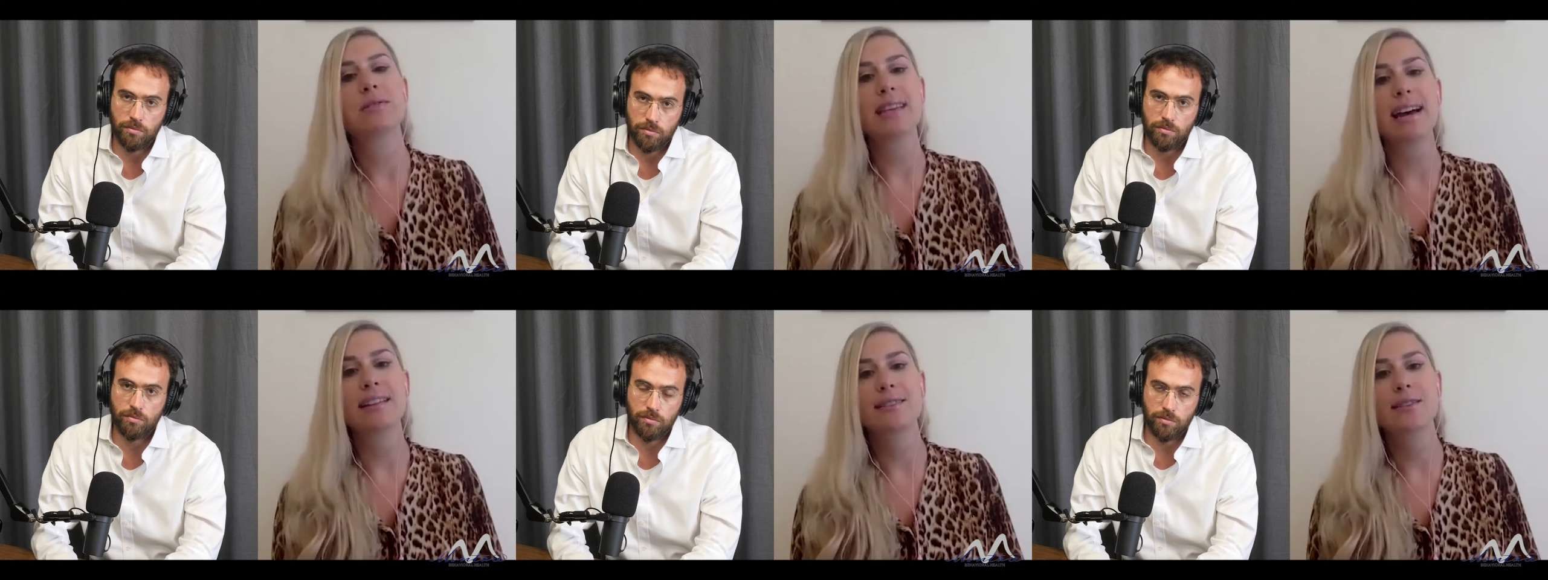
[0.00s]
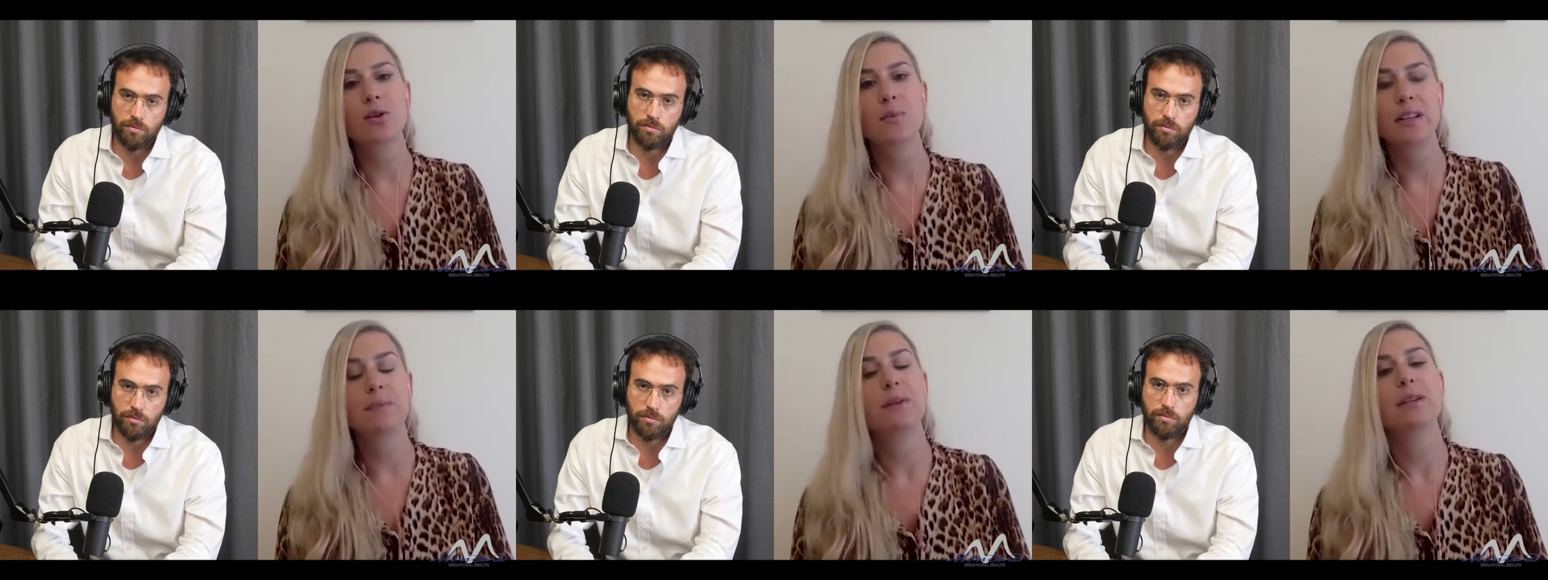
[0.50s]
Speaker 1: like you said, so
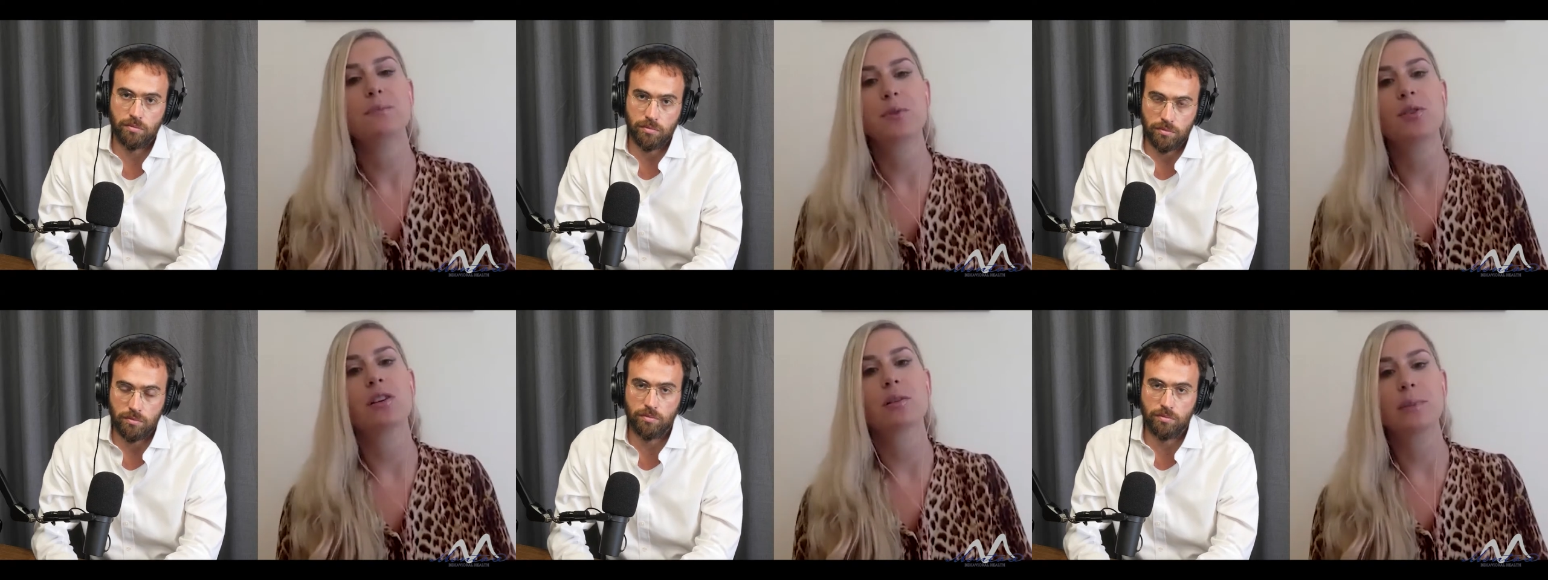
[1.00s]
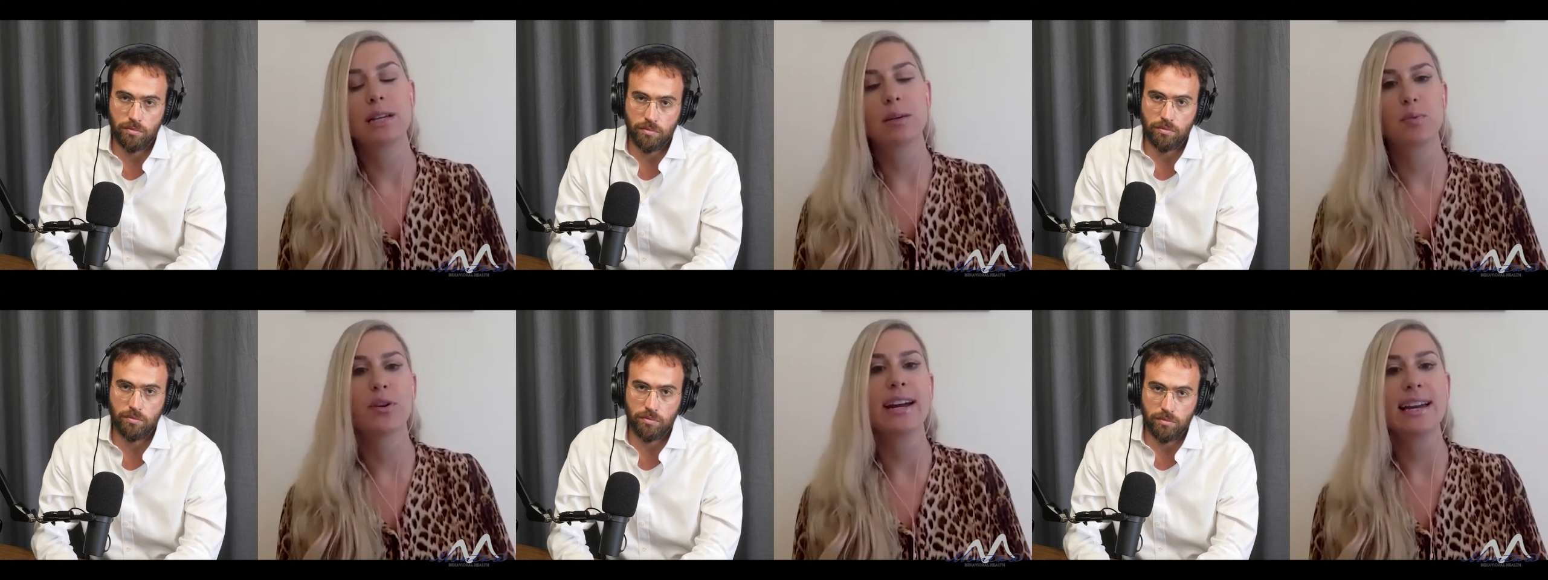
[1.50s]
many people are
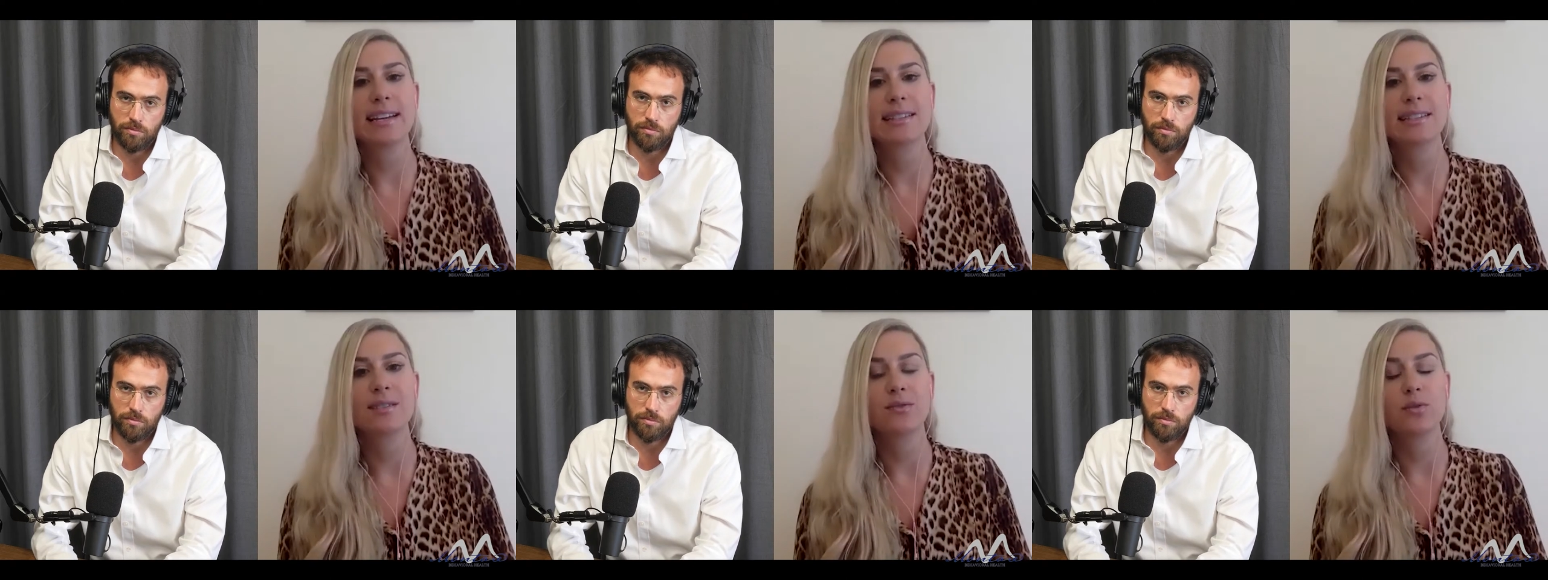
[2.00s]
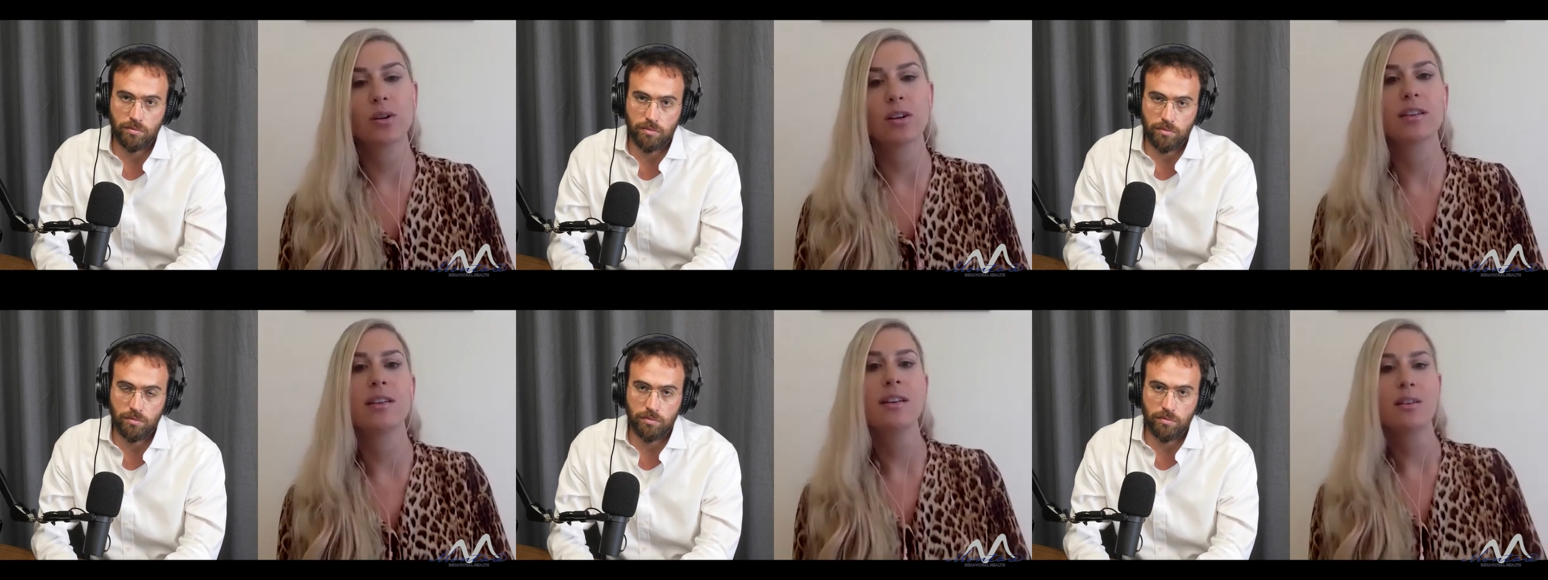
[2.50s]
being praised
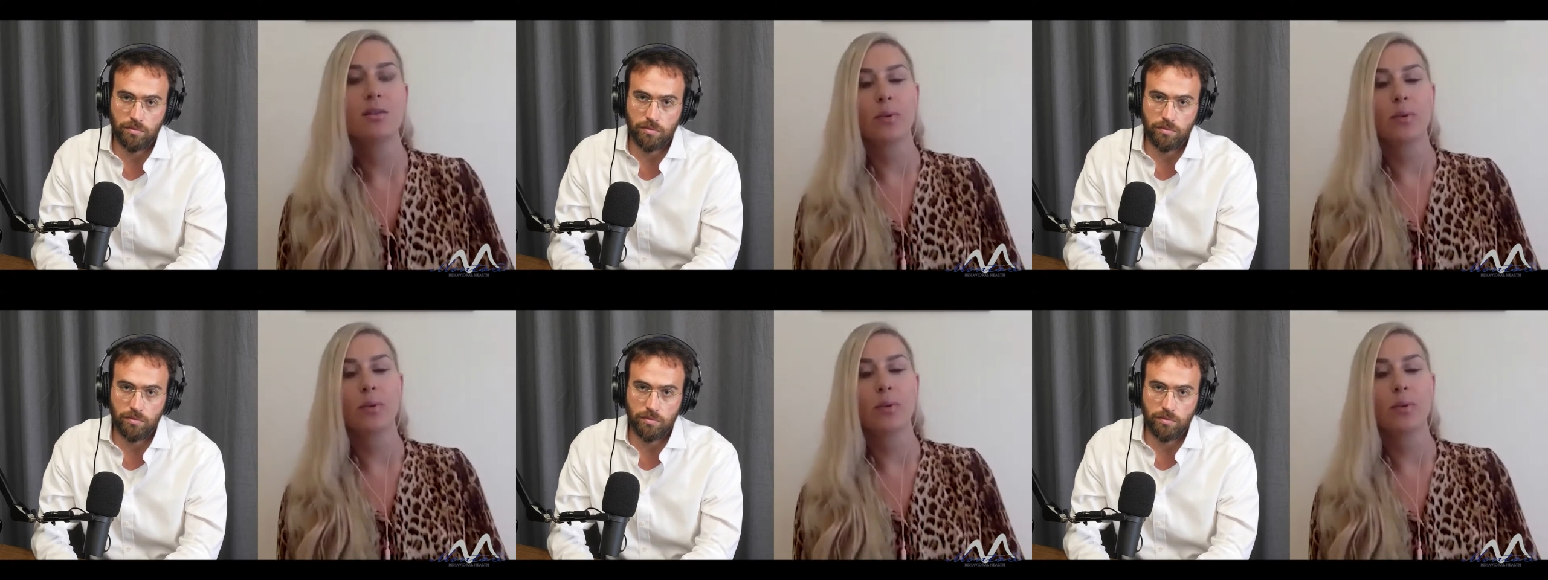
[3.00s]
for